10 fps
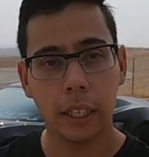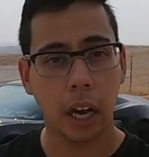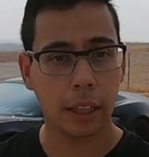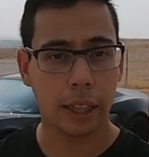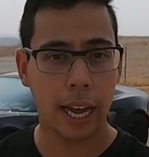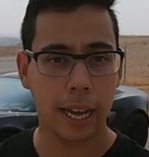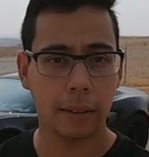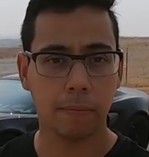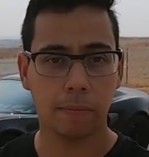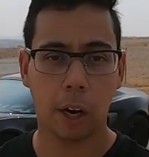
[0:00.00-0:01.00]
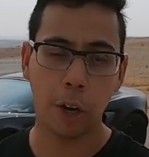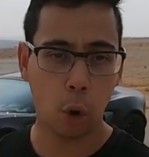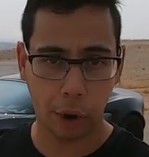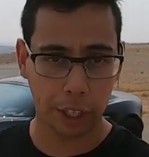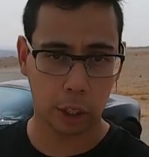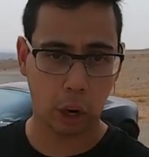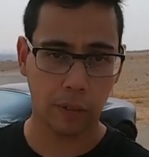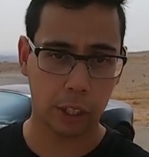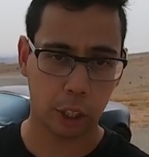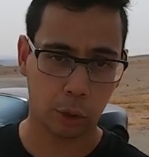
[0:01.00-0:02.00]
not that annoying to
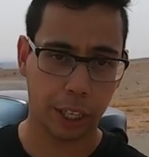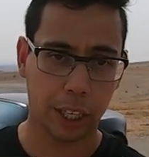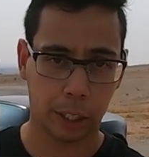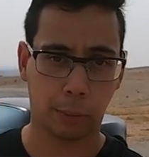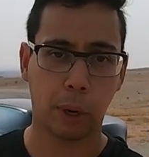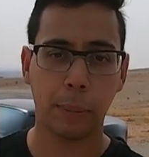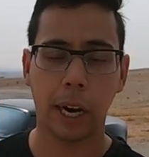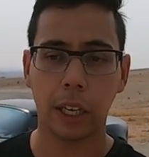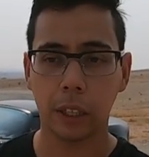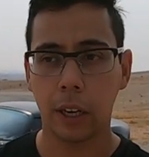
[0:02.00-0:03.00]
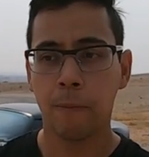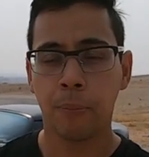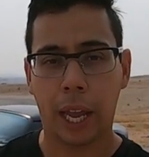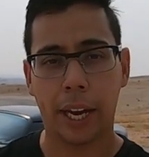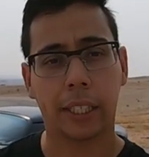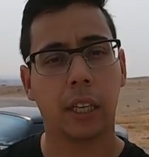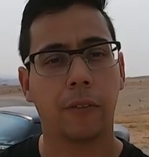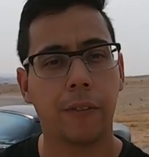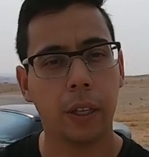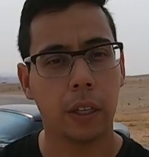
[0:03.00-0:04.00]
drive on the street. It's pretty mild. And it's going
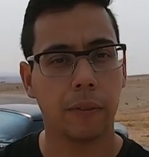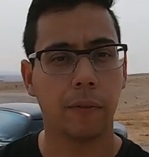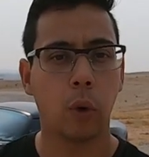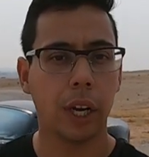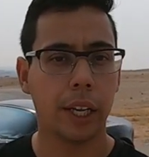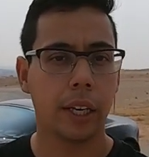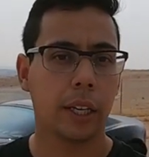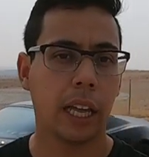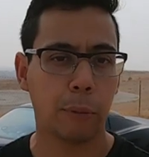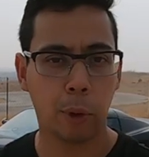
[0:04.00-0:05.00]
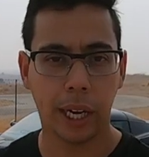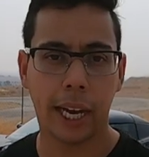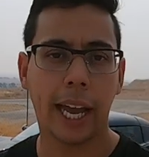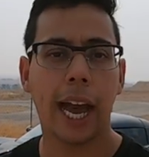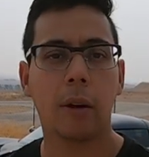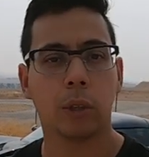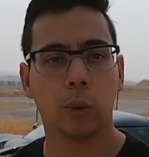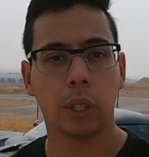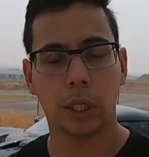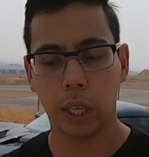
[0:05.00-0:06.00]
to fill the void that Mui and I had, which
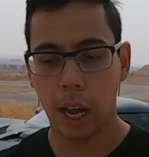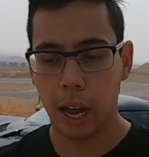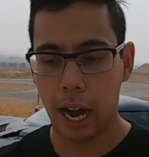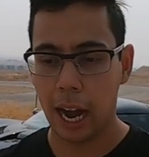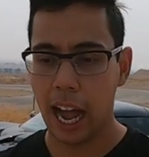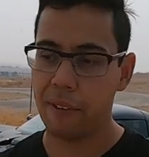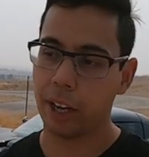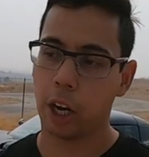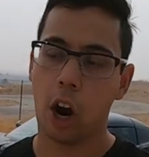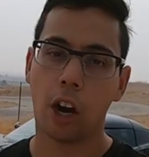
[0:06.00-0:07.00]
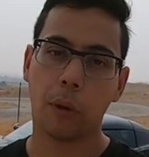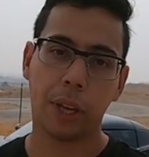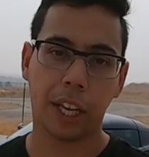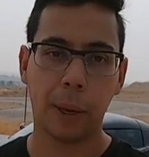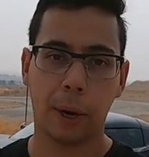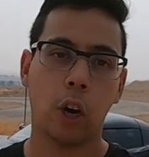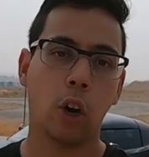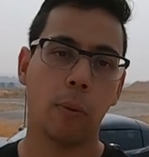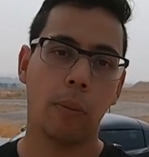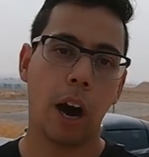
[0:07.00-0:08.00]
was uh, having a car that we can keep at
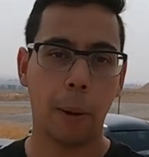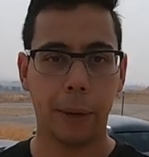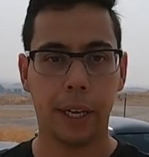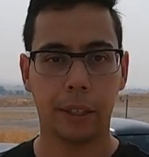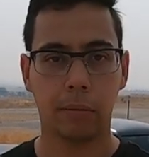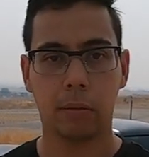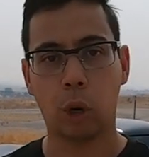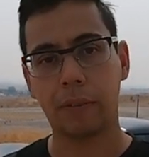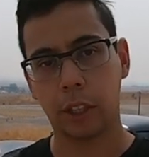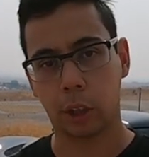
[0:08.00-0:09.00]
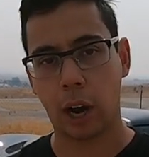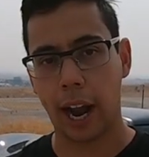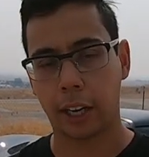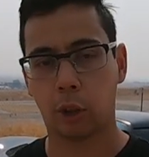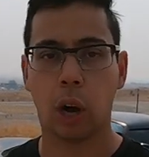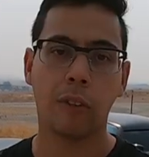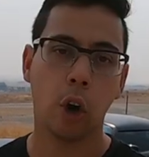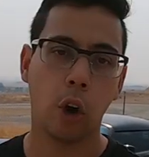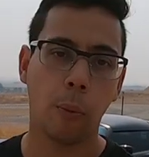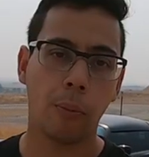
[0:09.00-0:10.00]
home, hop in, drive to the track, drive
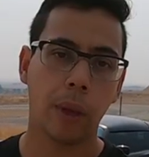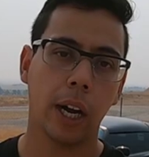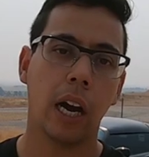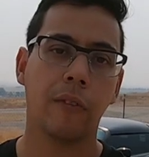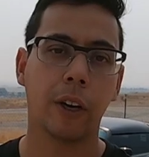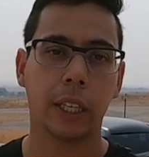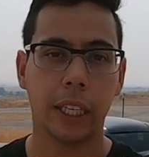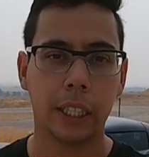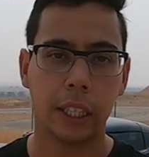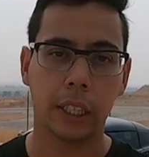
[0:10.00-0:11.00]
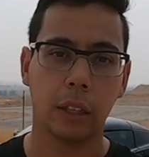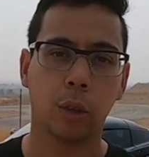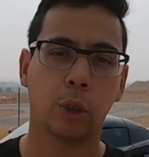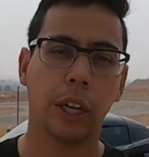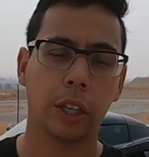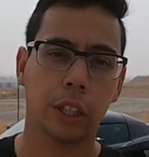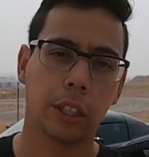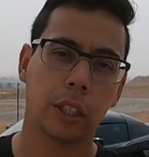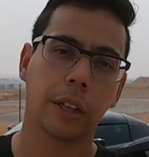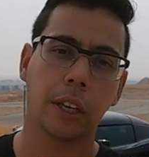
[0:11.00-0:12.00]
home, uh, fairly easy, no
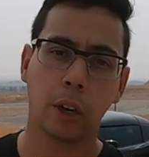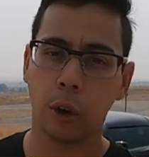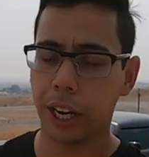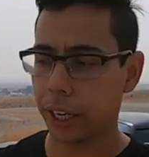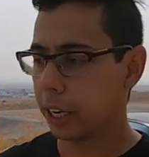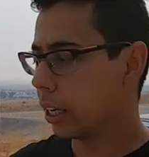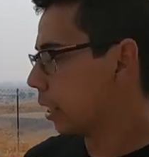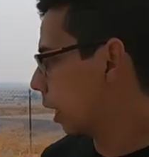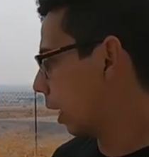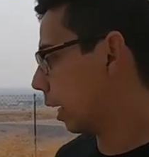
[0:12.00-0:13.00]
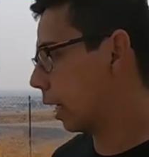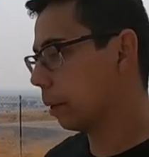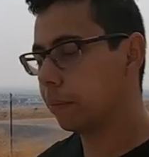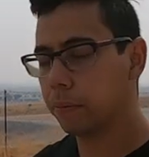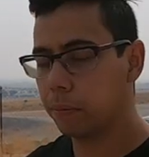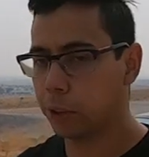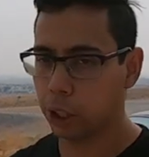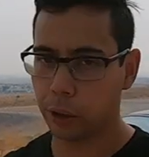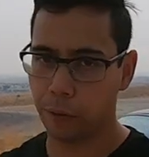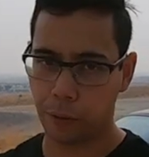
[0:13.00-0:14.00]
trailers, nothing annoying, uh,
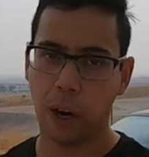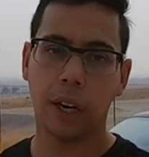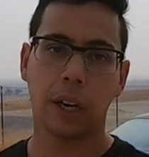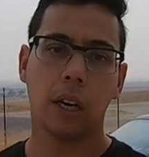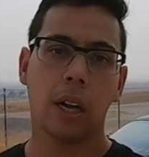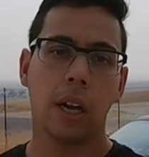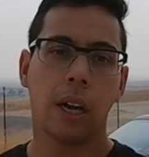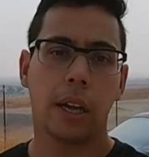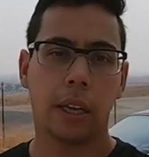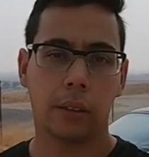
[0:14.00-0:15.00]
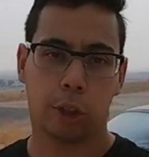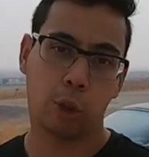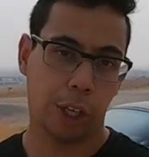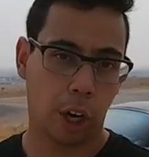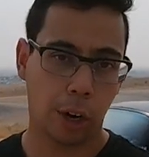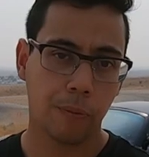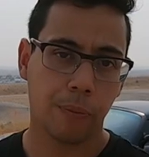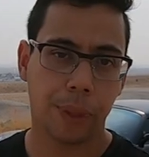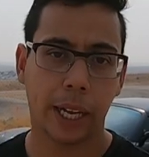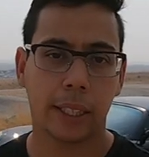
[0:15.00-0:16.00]
just a fun street car
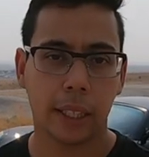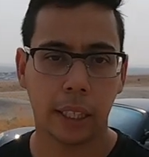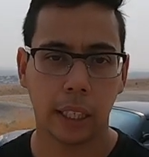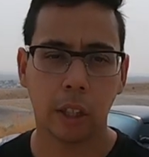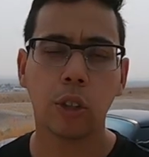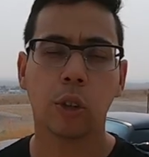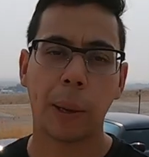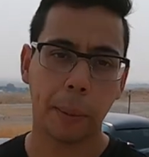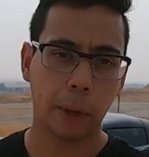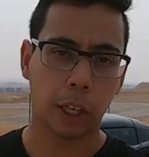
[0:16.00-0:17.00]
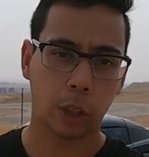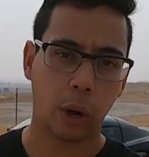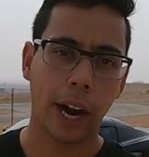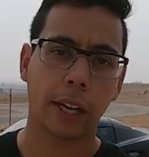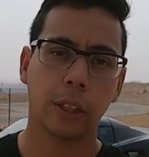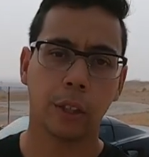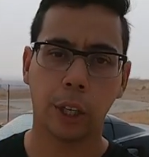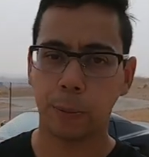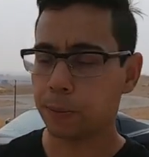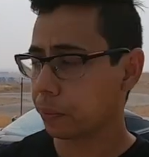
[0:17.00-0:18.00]
that uh, is also capable on track.
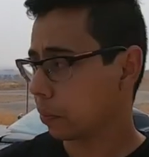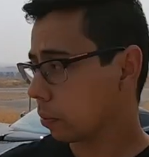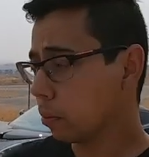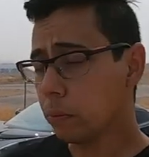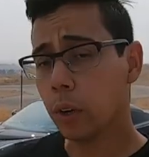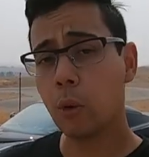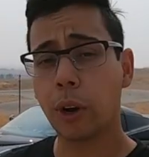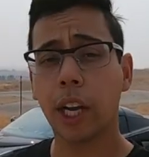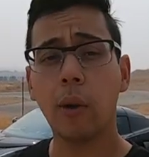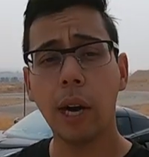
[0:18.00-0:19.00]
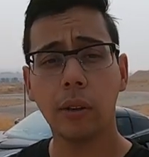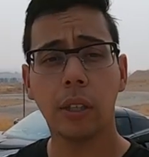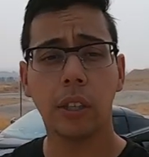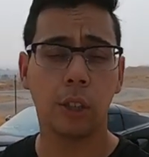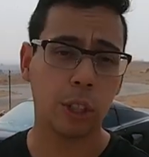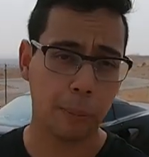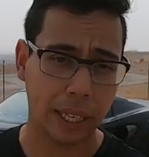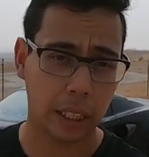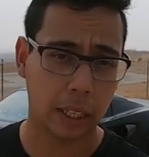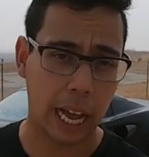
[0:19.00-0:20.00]
So we're going to go out, do some
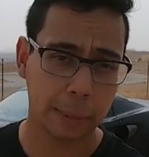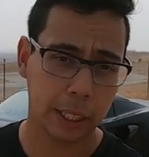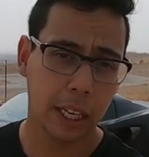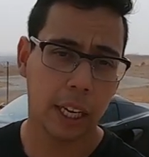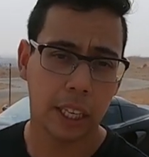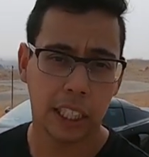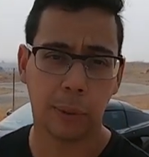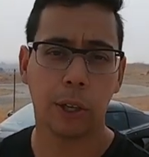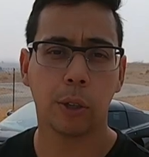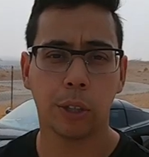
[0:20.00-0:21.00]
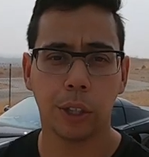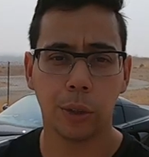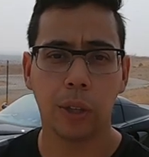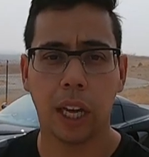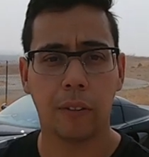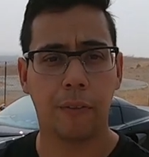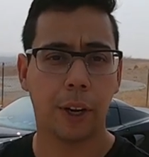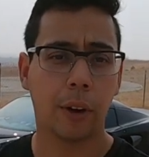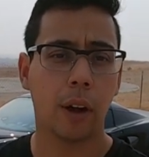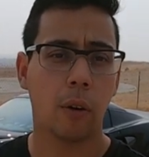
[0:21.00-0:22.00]
baseline laps, see what it'll do, and
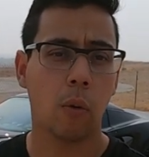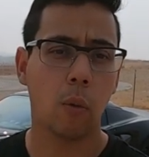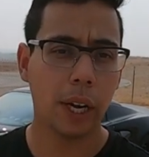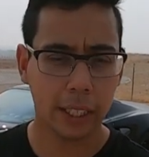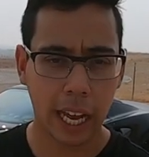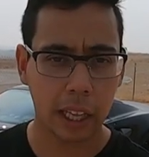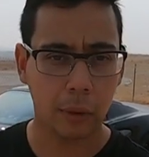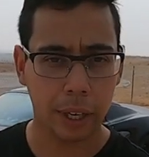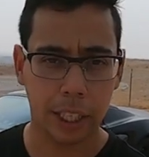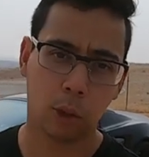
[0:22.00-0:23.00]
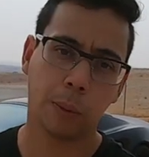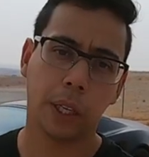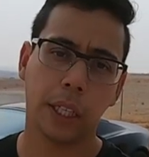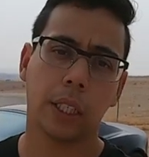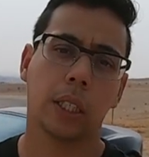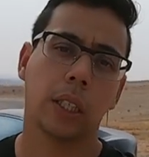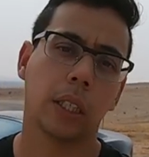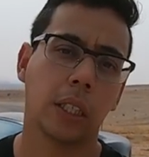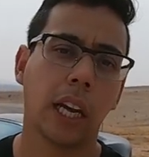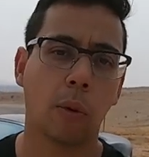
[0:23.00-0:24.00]
figure out what exactly we need to replace
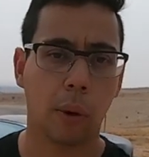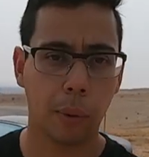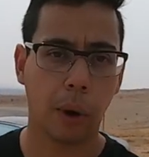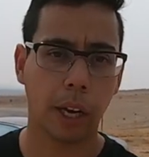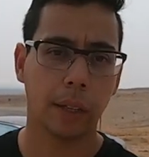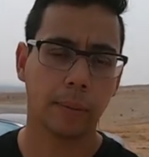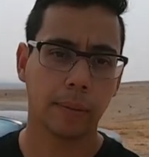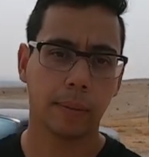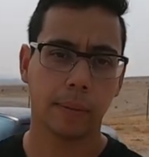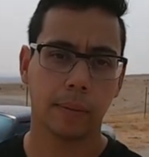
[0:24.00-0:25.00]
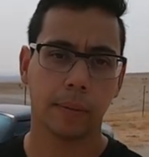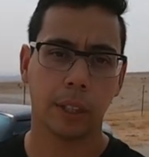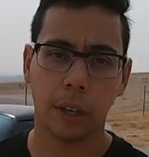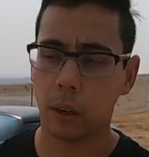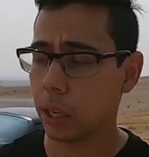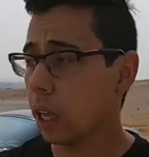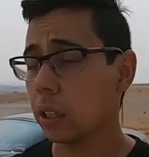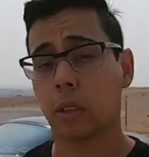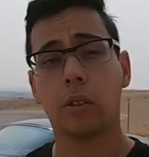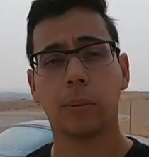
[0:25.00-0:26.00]
to get it where we want it. So yeah,
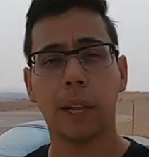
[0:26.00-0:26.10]
let's go do some